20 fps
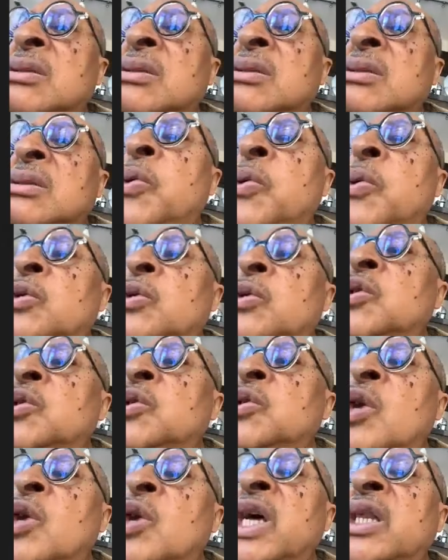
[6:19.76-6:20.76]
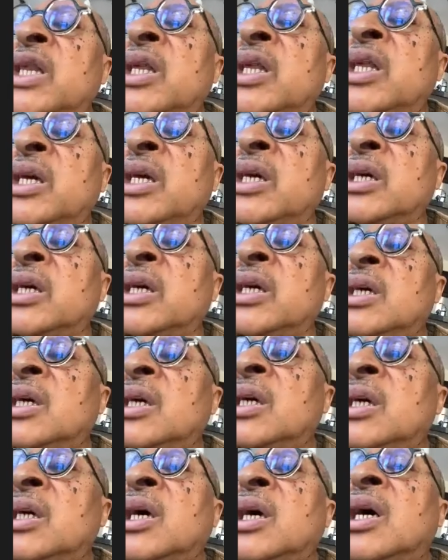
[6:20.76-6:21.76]
upholds the work ethic.
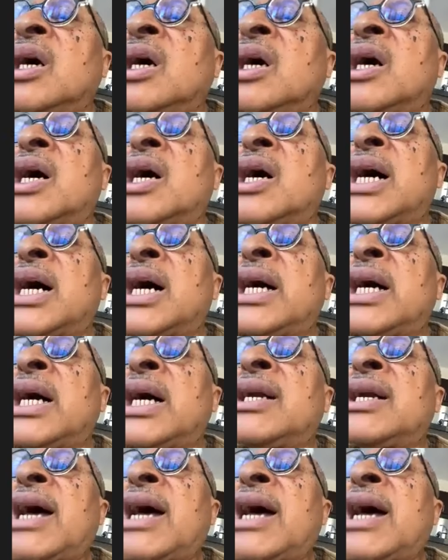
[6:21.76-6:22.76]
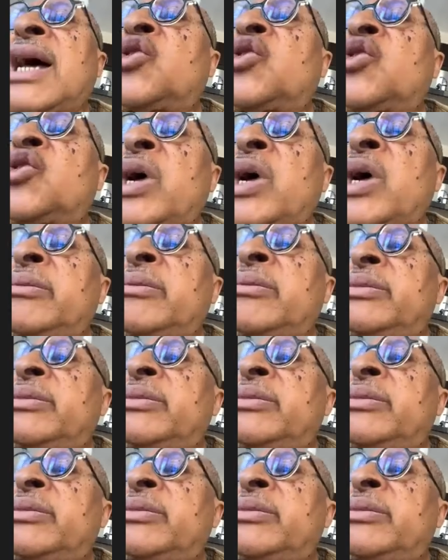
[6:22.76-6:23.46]
Uh, that tribe